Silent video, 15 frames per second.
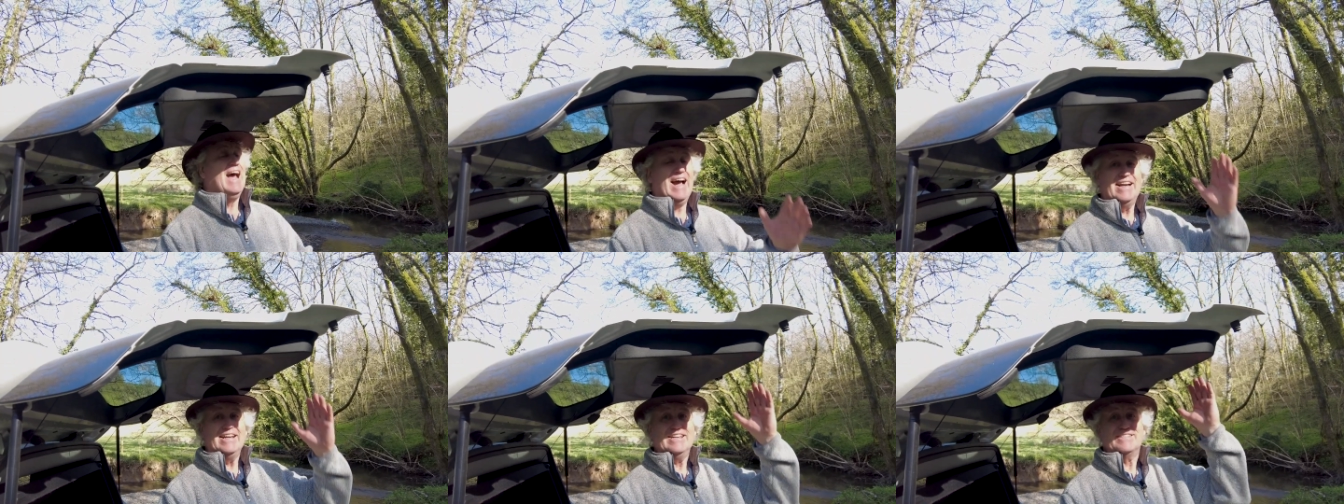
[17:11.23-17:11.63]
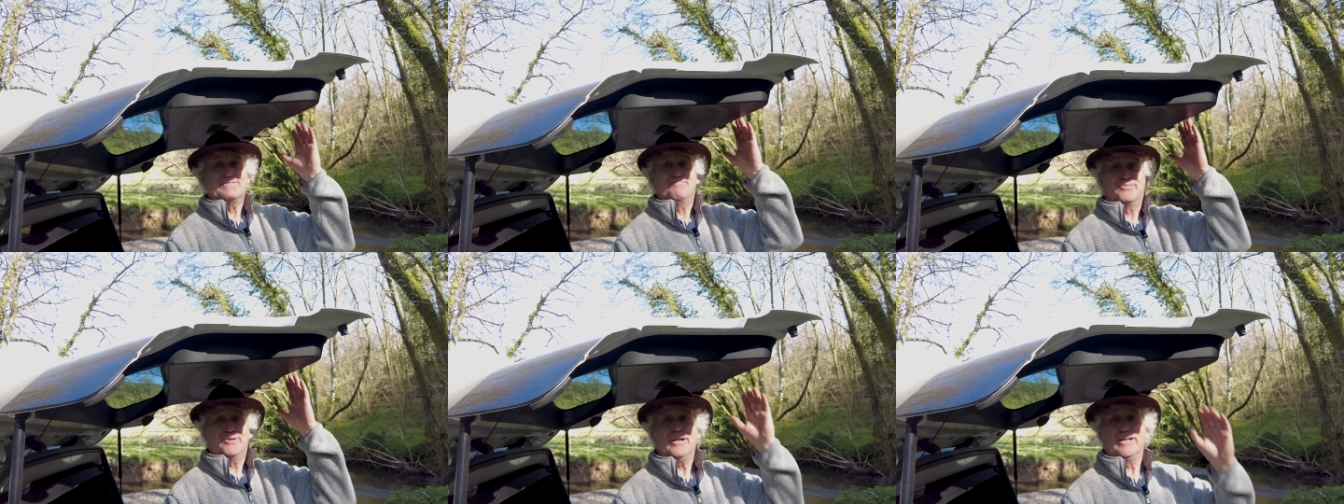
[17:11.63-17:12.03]
And it's
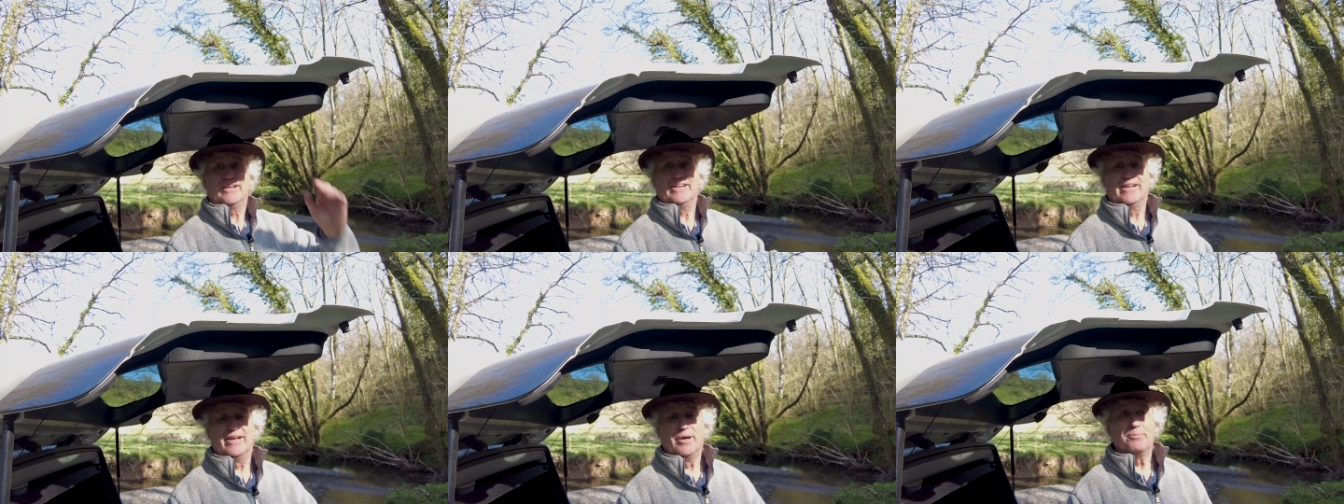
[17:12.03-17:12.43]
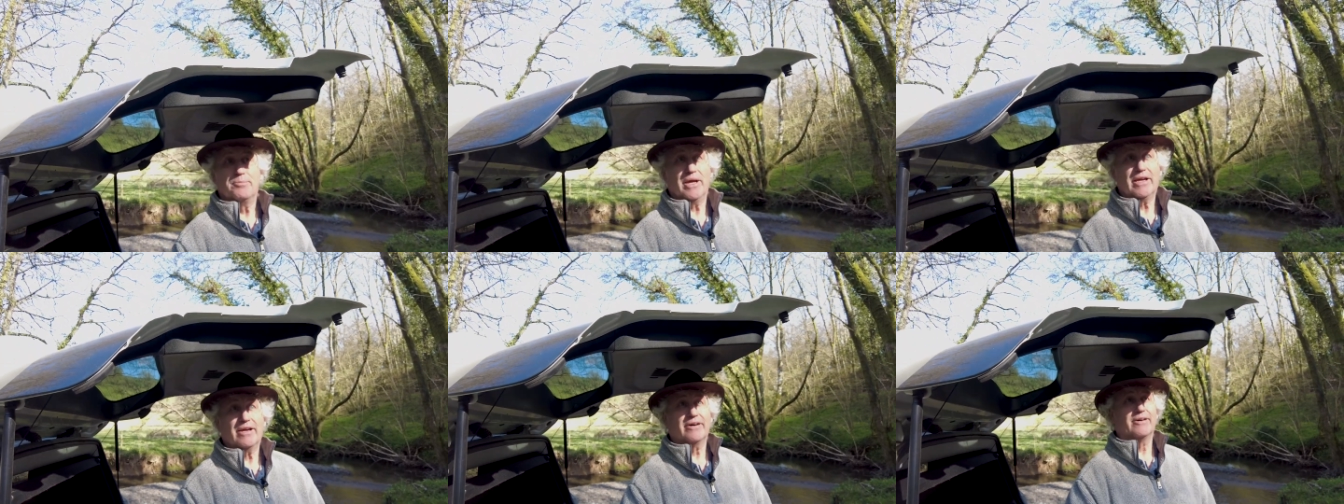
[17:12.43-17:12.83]
brilliant
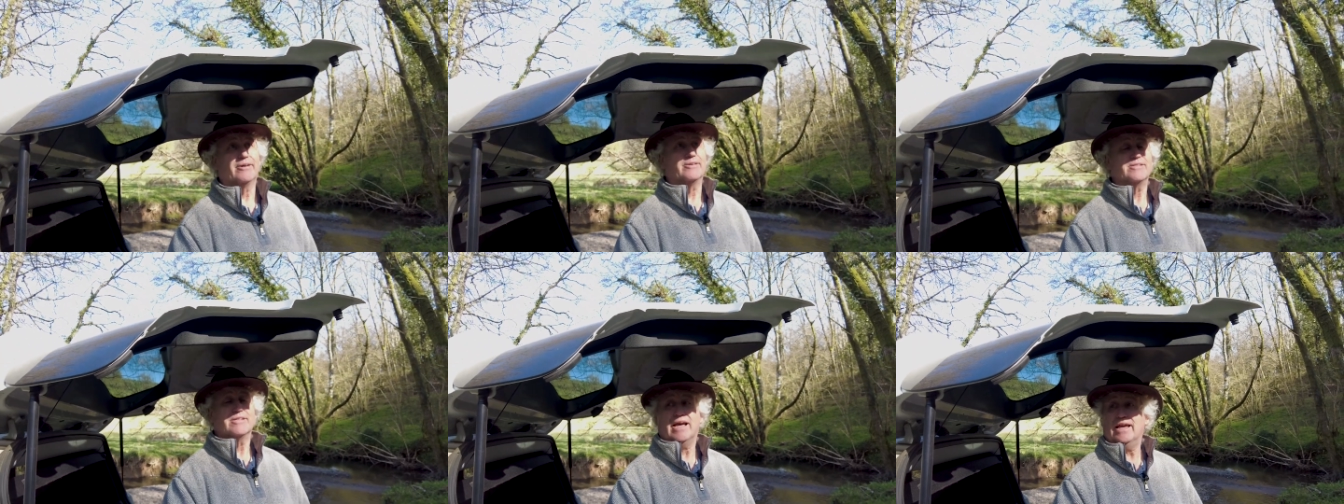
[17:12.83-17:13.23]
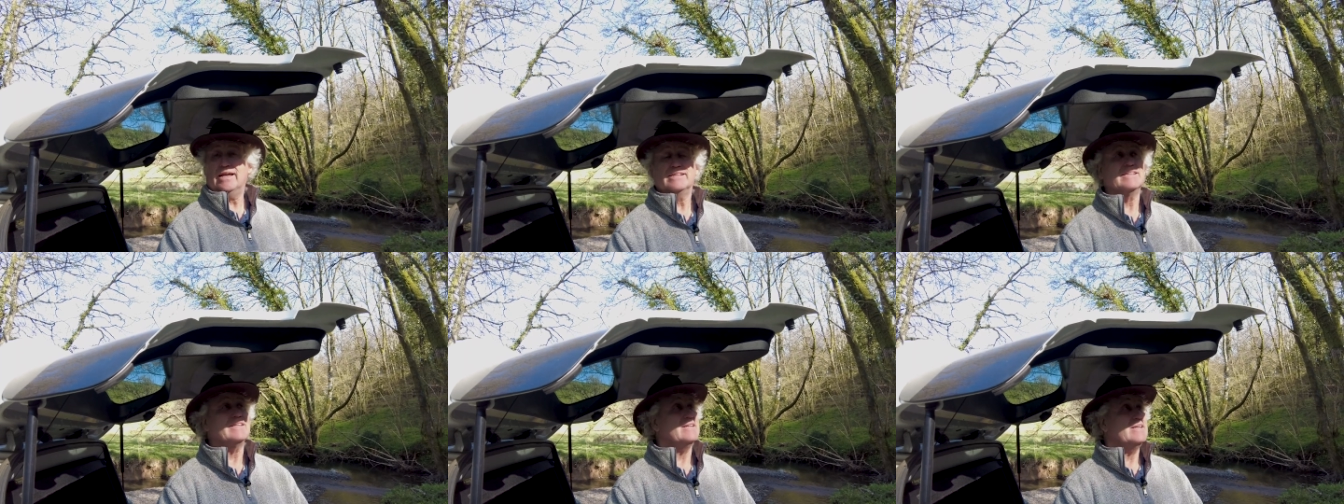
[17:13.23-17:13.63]
because
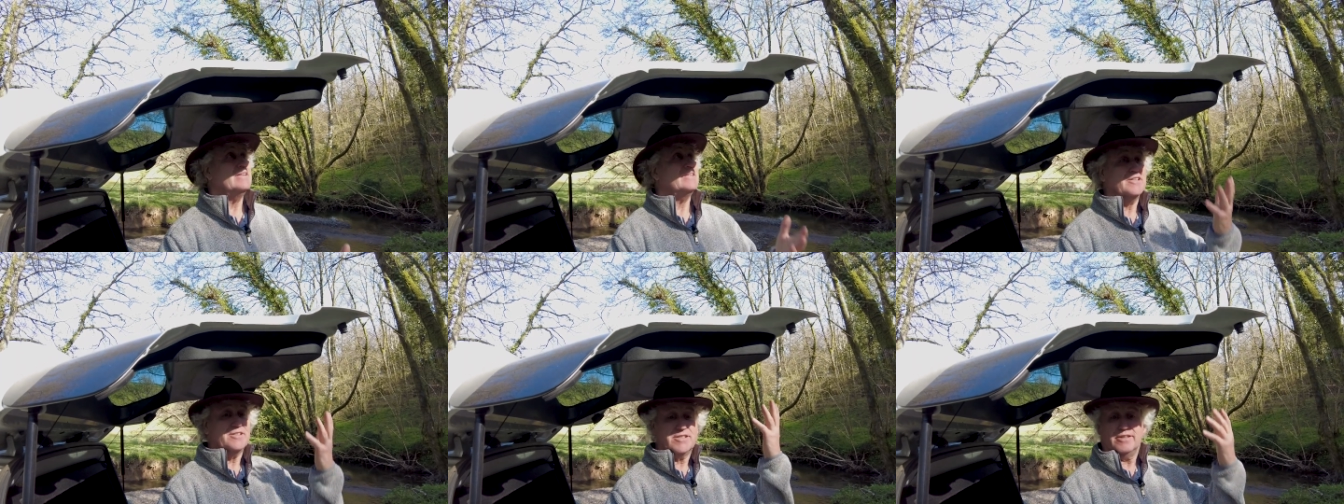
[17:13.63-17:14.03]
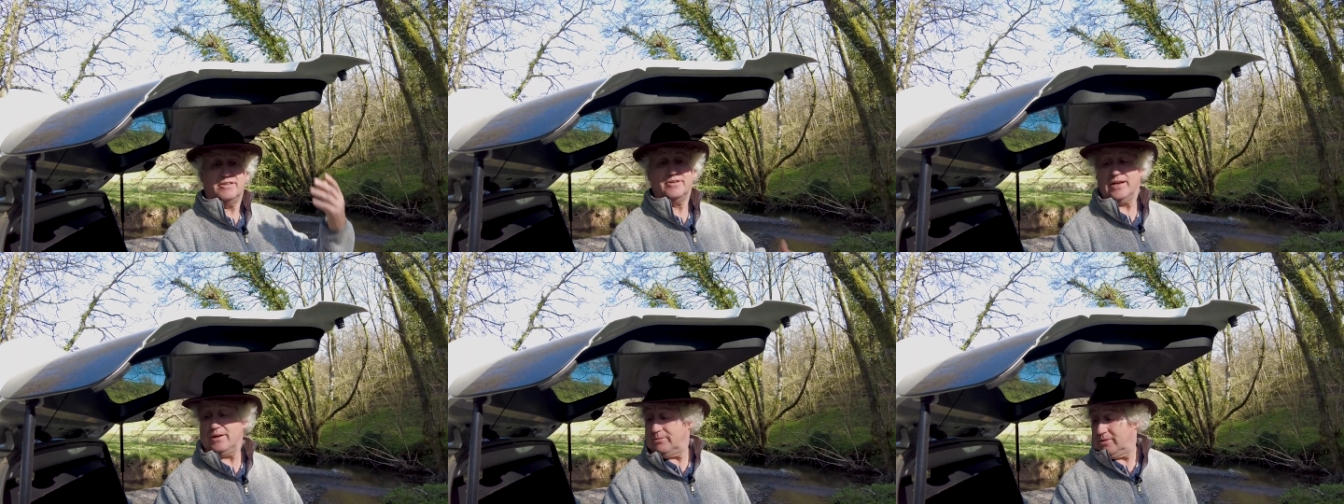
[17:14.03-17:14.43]

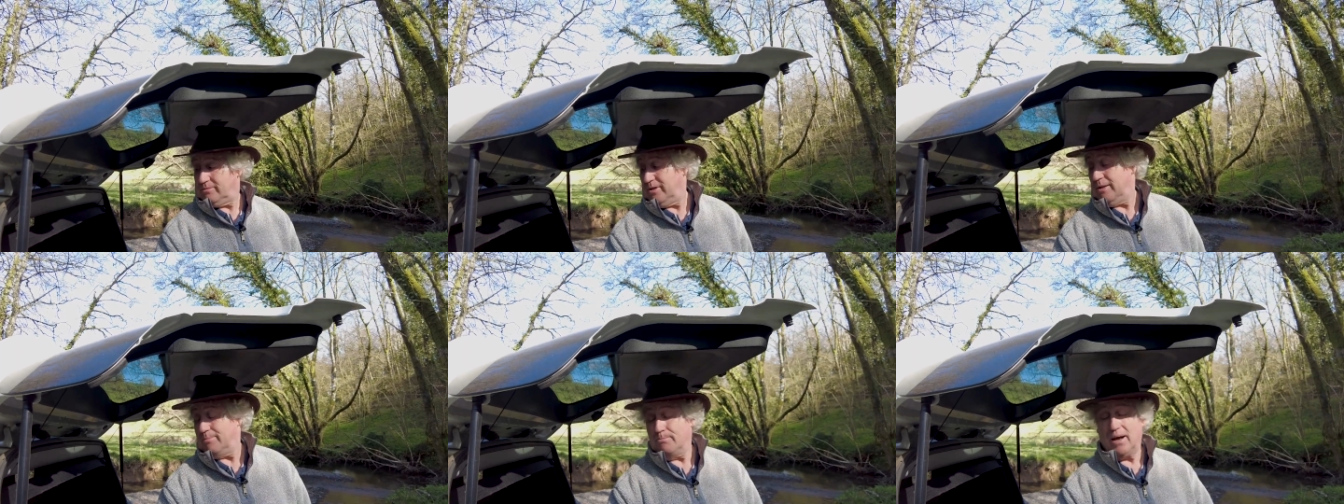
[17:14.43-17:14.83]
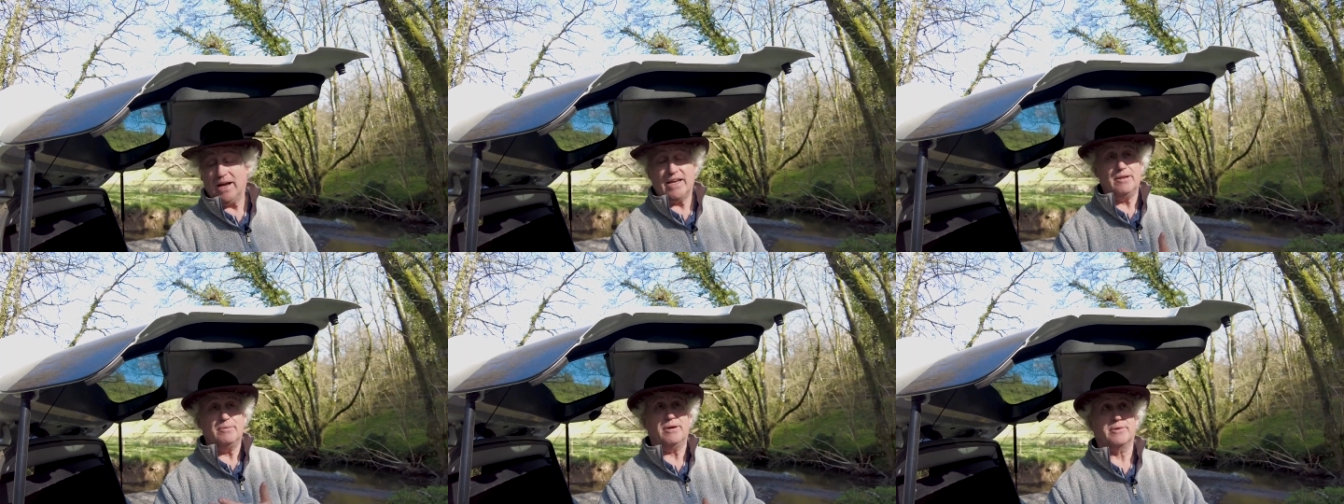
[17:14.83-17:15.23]
when I'm
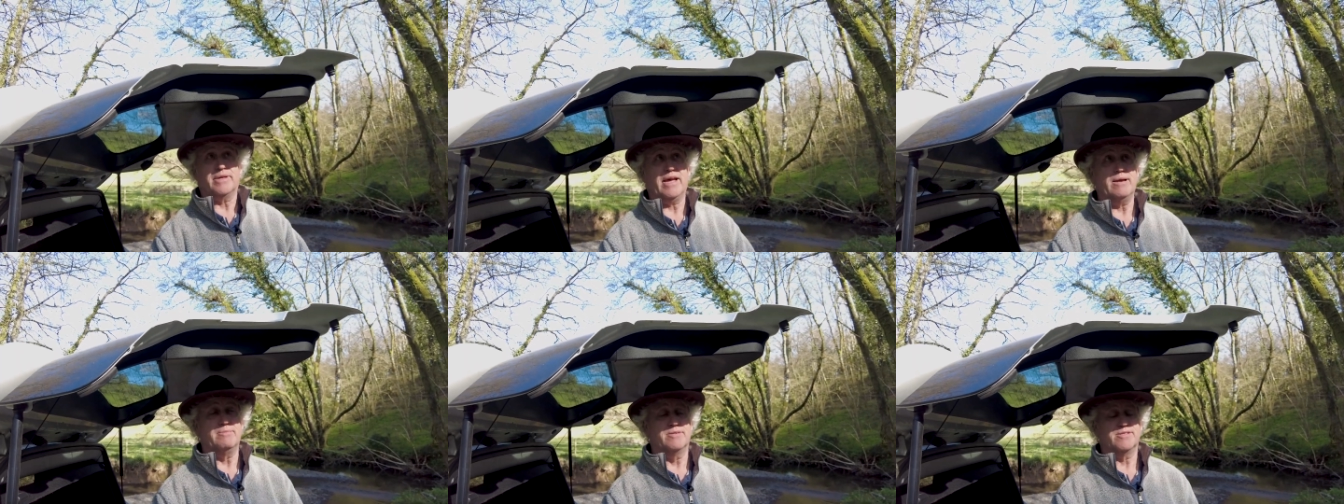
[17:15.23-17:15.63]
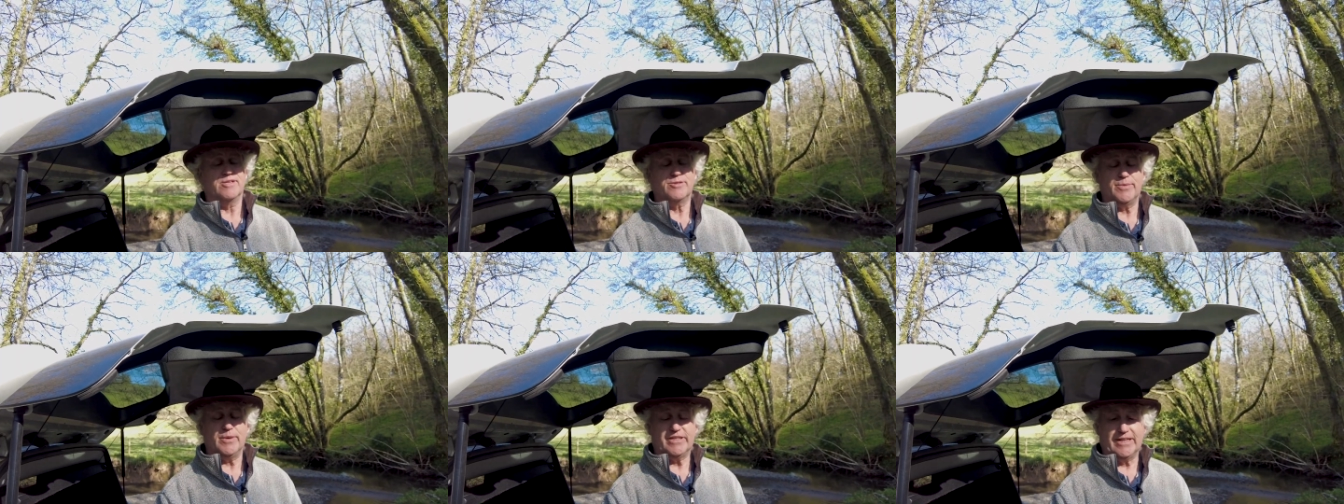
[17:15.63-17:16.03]
mucking about with cameras
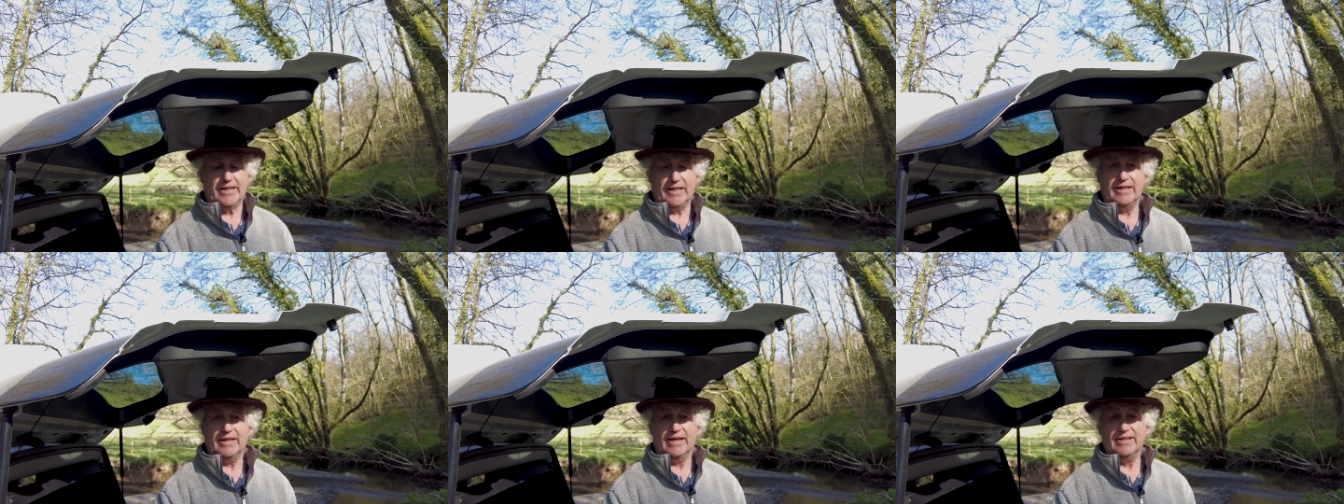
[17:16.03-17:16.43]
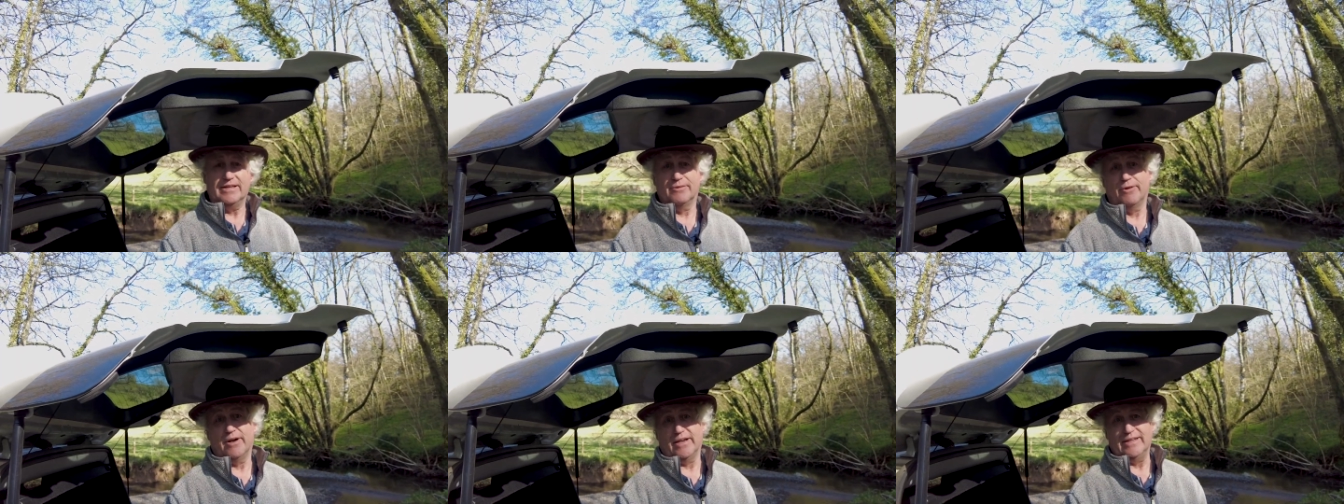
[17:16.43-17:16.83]
especially, and in
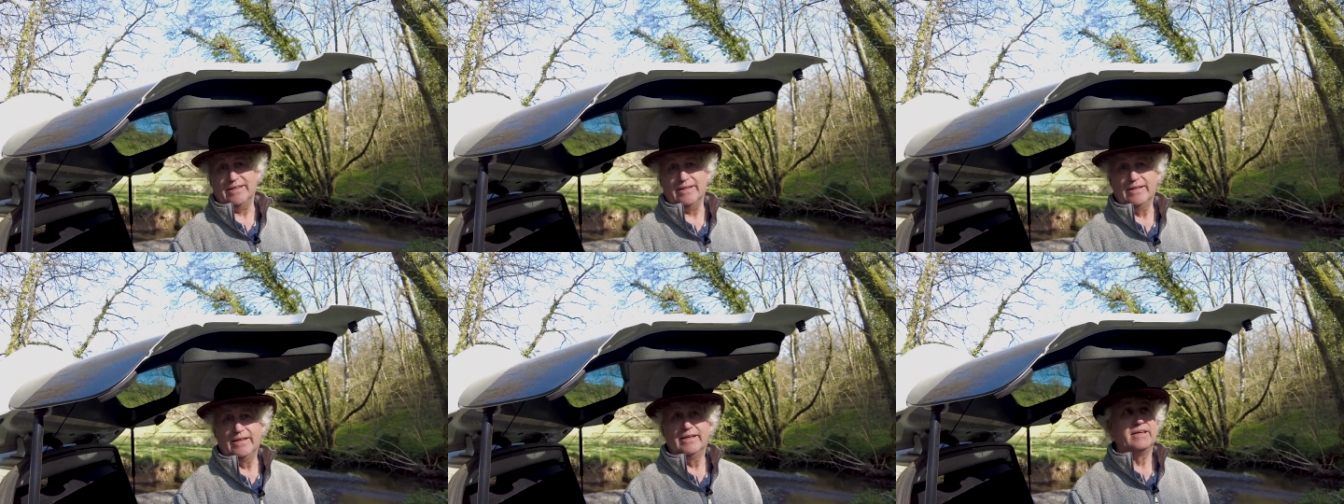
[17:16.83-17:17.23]
the rain,